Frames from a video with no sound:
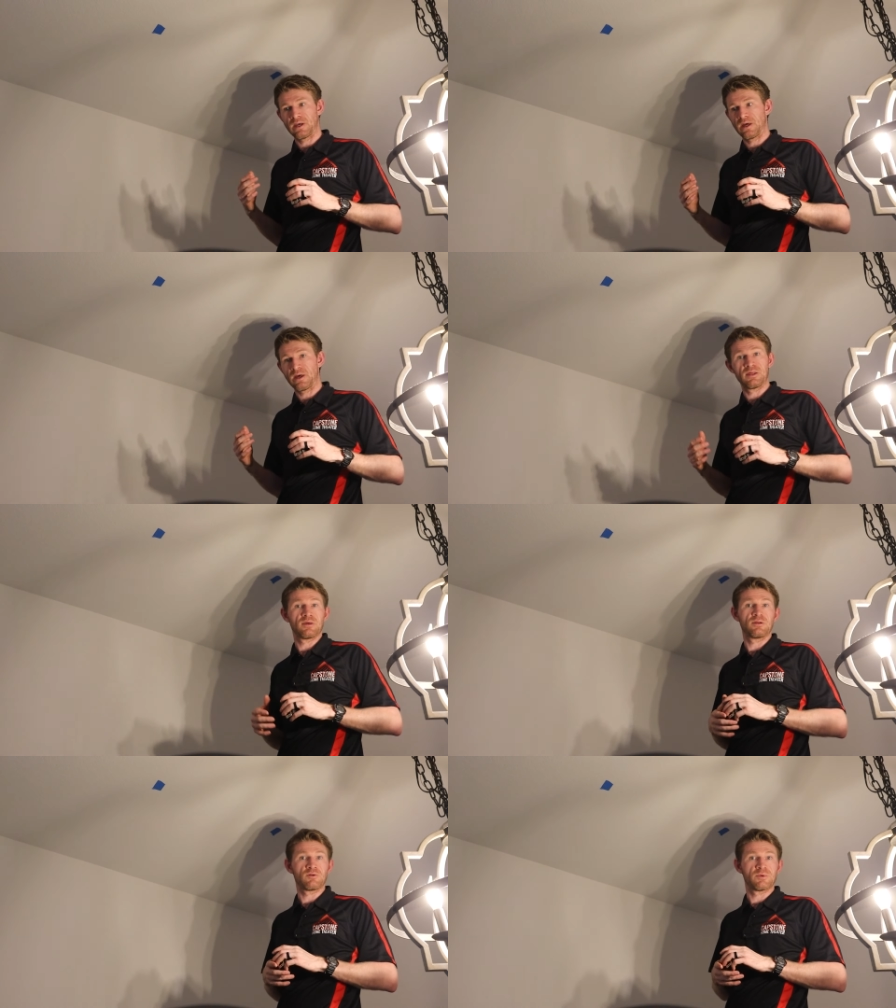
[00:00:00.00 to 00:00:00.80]
uh, and
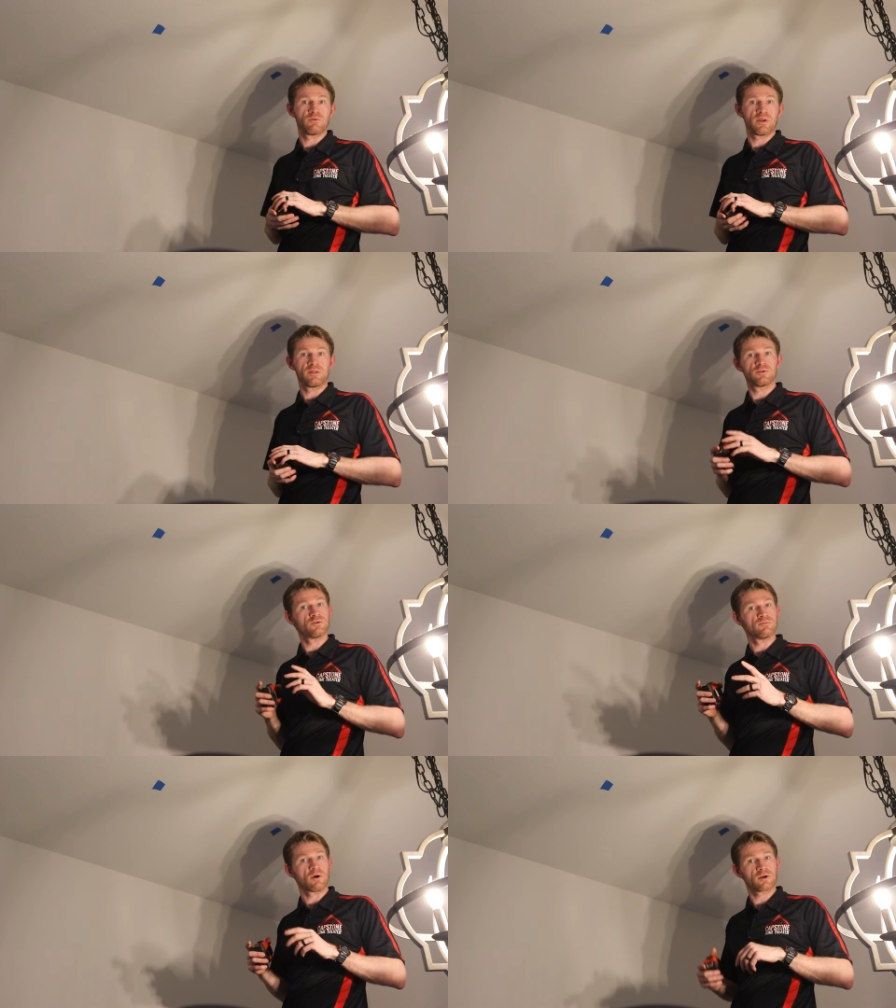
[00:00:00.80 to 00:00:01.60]
then it'll be ready
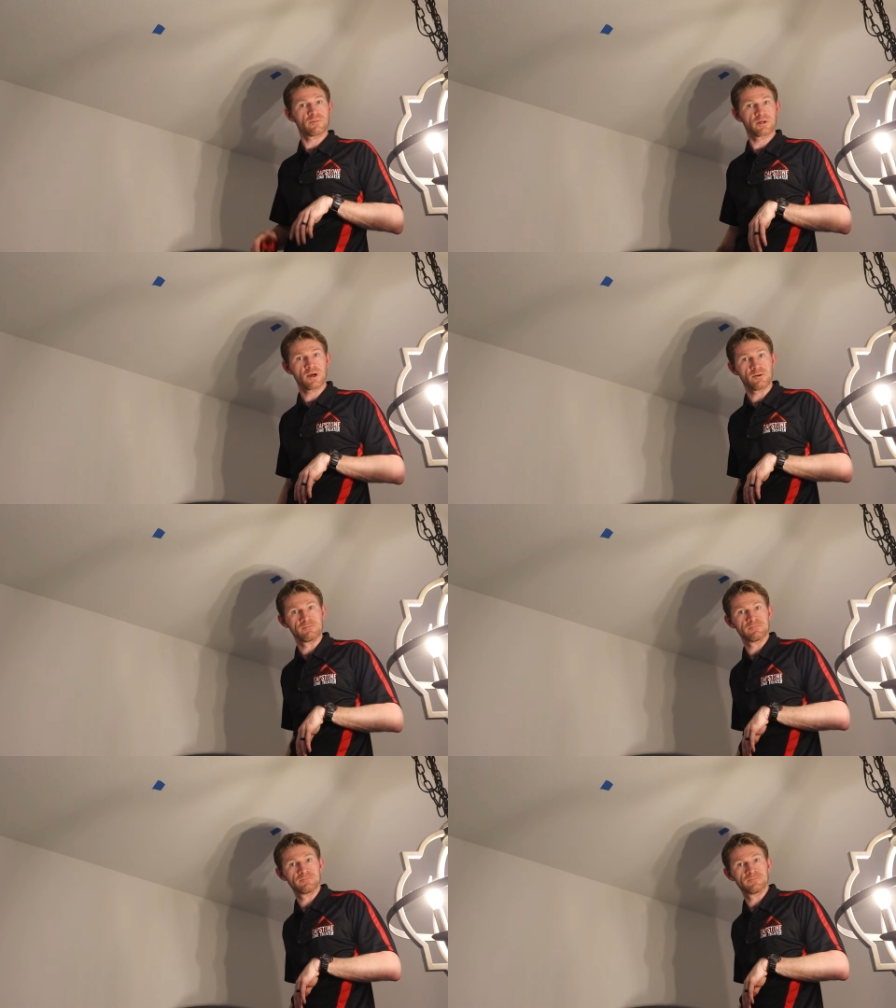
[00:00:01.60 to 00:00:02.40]
to mark them and cut
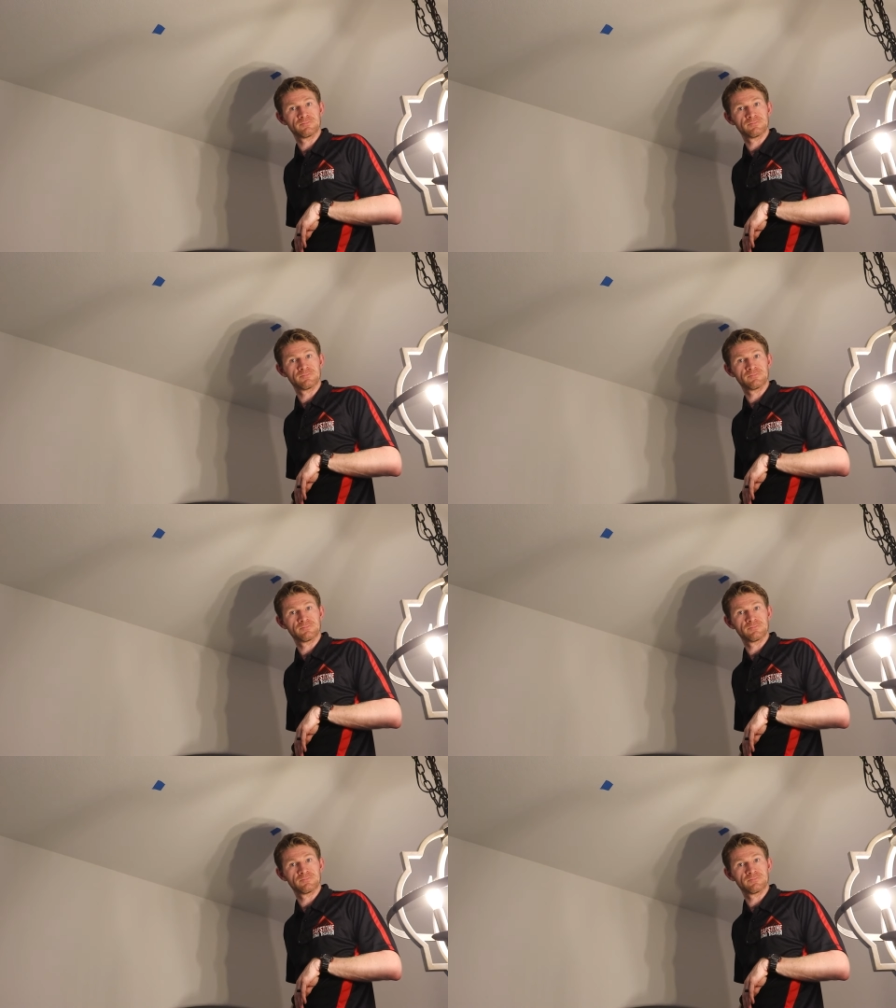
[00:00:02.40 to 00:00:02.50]
them.